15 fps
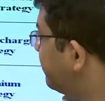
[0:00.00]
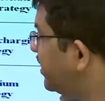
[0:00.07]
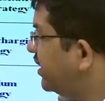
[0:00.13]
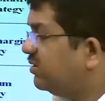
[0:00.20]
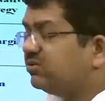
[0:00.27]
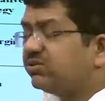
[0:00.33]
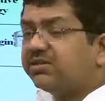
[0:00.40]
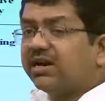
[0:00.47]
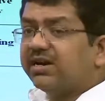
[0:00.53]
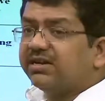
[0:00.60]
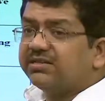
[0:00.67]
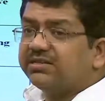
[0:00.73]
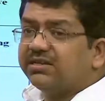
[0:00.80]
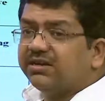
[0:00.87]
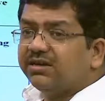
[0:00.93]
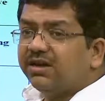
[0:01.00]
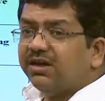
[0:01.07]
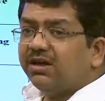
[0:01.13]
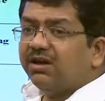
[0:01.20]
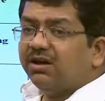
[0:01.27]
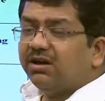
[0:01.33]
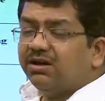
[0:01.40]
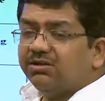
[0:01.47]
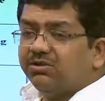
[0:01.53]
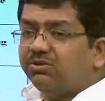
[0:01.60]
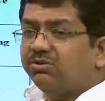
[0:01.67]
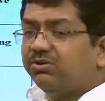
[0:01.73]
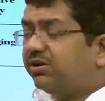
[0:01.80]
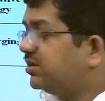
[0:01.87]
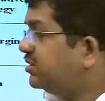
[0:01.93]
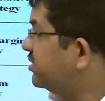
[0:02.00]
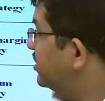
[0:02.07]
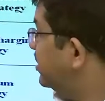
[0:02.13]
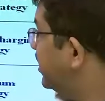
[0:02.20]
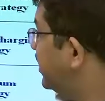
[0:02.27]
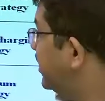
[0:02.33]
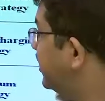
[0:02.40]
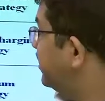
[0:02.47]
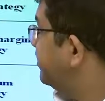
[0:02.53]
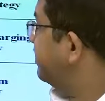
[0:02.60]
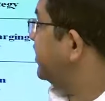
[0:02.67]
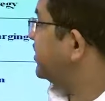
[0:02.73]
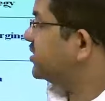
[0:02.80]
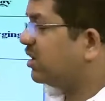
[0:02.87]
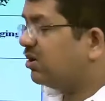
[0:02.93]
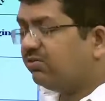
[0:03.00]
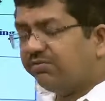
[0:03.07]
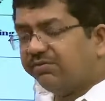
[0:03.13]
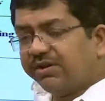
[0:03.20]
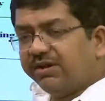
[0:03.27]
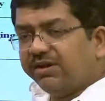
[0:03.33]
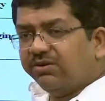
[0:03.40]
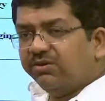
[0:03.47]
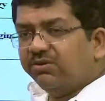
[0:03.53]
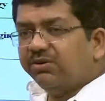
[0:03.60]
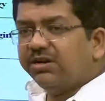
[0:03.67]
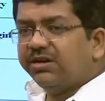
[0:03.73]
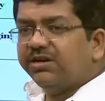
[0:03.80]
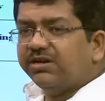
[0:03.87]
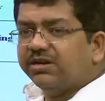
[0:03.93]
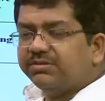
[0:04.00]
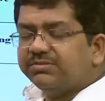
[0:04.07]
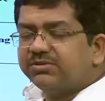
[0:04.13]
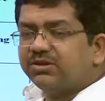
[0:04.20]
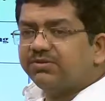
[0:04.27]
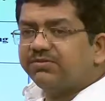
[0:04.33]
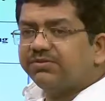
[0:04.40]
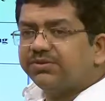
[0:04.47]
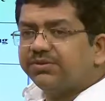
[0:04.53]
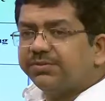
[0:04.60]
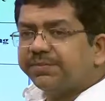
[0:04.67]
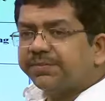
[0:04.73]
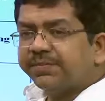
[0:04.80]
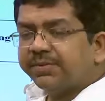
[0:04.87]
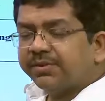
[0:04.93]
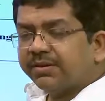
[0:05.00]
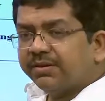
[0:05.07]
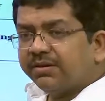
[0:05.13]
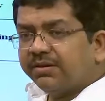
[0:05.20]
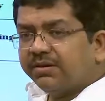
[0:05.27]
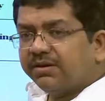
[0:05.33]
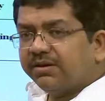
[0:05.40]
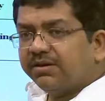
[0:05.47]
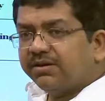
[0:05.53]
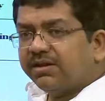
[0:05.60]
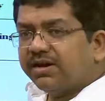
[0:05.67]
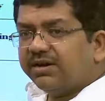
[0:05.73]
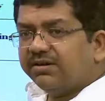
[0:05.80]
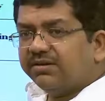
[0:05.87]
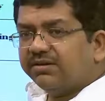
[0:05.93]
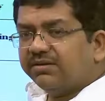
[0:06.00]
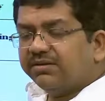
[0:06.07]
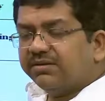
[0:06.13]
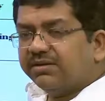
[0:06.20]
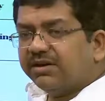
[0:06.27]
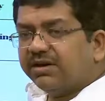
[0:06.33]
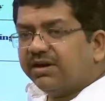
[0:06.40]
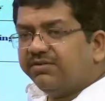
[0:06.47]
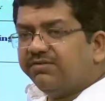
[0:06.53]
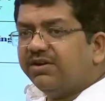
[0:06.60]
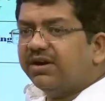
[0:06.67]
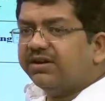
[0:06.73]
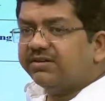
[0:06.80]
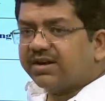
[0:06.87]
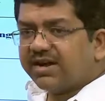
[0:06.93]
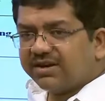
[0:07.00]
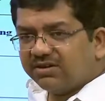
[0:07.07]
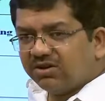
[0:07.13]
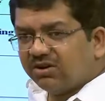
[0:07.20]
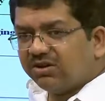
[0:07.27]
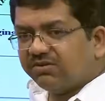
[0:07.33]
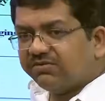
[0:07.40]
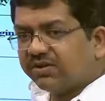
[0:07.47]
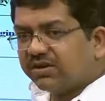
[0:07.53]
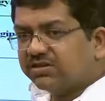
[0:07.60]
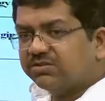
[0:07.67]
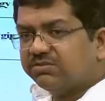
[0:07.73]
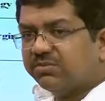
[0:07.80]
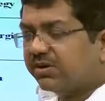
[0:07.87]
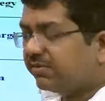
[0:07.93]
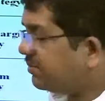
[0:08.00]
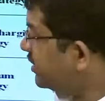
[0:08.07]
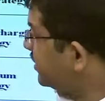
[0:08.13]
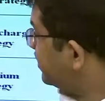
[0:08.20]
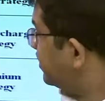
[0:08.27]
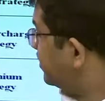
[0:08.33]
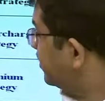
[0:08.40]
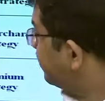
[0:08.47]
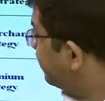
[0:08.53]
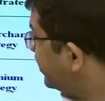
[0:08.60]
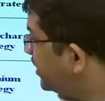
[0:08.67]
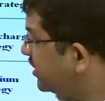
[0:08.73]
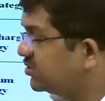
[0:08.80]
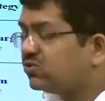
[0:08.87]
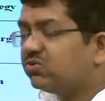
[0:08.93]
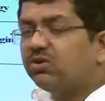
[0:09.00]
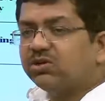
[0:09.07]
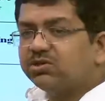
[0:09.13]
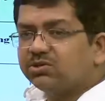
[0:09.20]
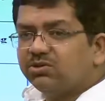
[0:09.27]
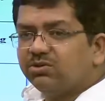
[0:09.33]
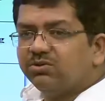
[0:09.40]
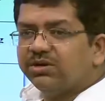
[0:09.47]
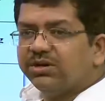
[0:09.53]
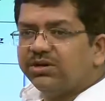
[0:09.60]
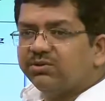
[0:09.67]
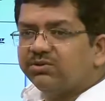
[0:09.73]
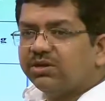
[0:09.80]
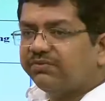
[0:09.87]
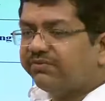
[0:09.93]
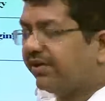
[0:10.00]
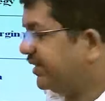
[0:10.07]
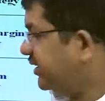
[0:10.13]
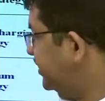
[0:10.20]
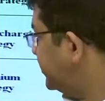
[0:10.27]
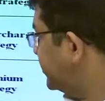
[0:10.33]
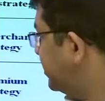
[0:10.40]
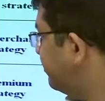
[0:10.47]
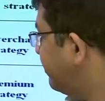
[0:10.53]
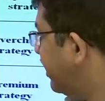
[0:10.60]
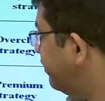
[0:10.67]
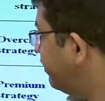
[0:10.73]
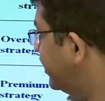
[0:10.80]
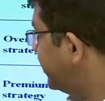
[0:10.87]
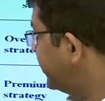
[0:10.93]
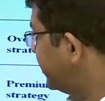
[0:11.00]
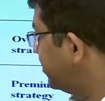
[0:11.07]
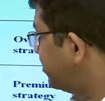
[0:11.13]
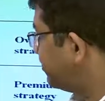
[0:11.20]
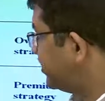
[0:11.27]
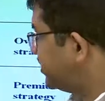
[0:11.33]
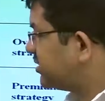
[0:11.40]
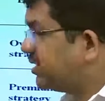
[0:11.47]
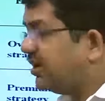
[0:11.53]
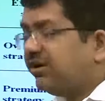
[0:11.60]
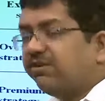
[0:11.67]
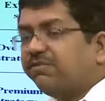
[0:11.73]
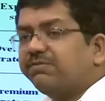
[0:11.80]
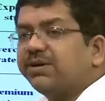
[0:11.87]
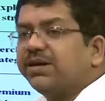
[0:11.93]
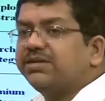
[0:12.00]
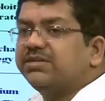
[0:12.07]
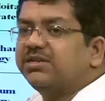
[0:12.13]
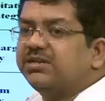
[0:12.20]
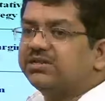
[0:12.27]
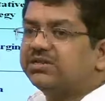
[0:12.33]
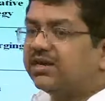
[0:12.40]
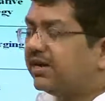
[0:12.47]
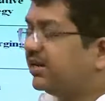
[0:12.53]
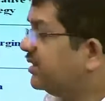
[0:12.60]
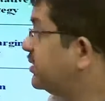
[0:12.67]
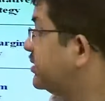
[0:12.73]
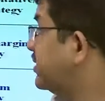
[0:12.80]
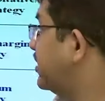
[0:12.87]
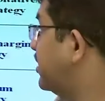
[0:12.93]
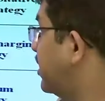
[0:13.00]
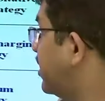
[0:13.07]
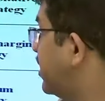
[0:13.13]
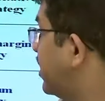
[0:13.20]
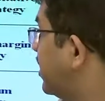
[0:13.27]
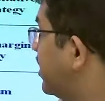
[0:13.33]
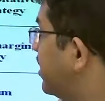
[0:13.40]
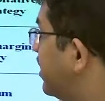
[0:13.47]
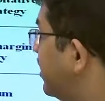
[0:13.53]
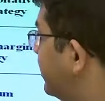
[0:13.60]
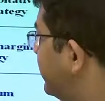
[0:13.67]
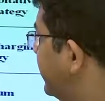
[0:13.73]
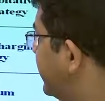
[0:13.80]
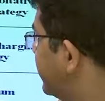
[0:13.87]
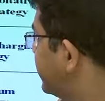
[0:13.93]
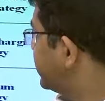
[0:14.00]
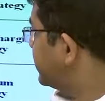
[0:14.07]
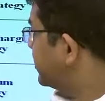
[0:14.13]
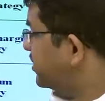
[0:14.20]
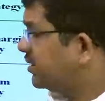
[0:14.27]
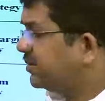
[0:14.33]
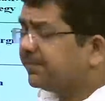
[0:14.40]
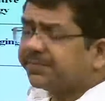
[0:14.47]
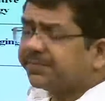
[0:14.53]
value strategy, though it may sound very good in terms of that it will attract lot of customer, but one has to also look into the financial viability of this kind of pricing strategy. There are